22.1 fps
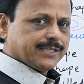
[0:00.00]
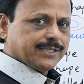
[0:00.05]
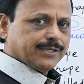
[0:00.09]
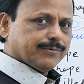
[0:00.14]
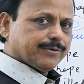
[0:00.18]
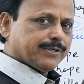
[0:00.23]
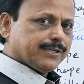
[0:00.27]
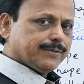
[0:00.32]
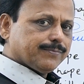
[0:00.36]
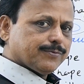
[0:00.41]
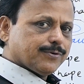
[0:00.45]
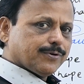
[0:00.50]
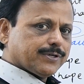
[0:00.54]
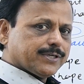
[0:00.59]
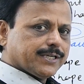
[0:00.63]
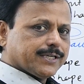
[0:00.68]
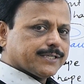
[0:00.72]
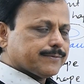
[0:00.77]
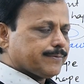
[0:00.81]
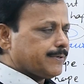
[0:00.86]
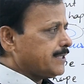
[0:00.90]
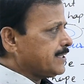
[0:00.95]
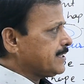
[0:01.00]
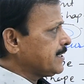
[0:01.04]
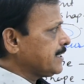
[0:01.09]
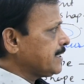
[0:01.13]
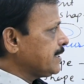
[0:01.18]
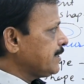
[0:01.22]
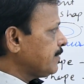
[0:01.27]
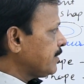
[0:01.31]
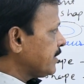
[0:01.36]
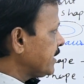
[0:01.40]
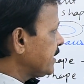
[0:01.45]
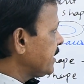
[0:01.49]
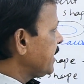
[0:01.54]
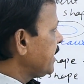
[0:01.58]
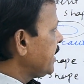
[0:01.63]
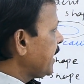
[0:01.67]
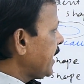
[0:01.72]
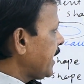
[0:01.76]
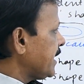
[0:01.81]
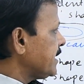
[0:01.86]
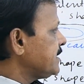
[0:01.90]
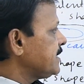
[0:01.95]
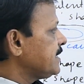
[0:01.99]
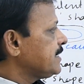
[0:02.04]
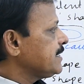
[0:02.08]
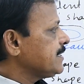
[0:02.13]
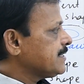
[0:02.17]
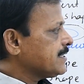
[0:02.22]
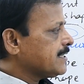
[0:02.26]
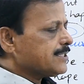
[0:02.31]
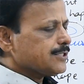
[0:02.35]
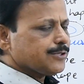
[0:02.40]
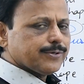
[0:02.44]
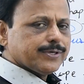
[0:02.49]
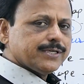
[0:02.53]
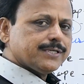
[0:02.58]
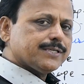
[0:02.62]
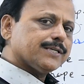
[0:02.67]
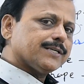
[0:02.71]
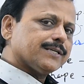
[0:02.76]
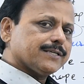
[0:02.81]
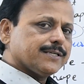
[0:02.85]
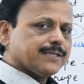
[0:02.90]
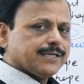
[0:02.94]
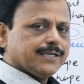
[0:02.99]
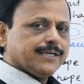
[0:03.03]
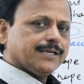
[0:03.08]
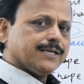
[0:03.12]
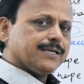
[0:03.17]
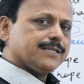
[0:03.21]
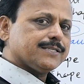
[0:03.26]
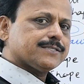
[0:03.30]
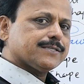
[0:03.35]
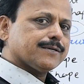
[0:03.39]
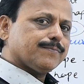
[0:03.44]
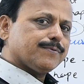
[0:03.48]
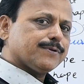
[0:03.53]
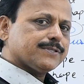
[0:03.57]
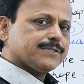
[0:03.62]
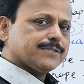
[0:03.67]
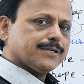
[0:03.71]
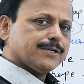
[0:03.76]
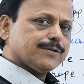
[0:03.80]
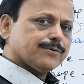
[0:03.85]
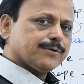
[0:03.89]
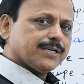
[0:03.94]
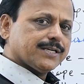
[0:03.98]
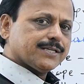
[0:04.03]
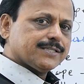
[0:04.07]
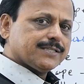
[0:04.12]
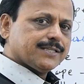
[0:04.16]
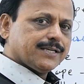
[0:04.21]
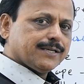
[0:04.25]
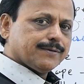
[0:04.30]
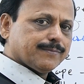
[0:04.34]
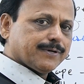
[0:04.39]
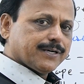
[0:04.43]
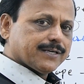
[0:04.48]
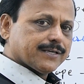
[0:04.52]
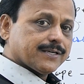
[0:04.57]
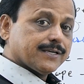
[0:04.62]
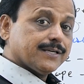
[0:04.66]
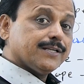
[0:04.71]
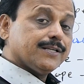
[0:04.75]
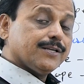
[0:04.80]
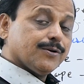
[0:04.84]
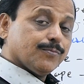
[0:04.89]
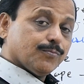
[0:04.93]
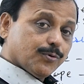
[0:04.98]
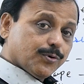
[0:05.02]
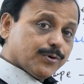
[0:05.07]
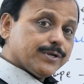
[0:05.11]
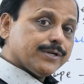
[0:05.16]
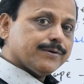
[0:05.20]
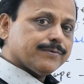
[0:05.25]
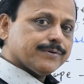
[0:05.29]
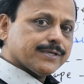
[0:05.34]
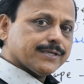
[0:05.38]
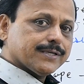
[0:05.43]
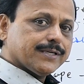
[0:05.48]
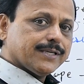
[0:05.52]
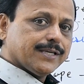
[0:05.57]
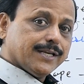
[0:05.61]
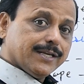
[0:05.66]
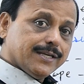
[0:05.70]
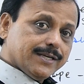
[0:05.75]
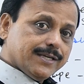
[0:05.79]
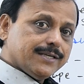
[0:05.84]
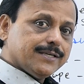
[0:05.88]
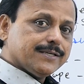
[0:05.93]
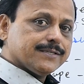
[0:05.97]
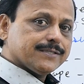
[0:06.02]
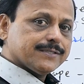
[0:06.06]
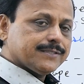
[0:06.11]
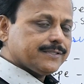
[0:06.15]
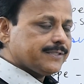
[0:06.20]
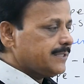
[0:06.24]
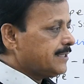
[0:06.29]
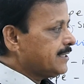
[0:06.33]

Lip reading: Even if not explanation given, as it is also written, it is sufficient to get 3 marks. Moreover, in NEET,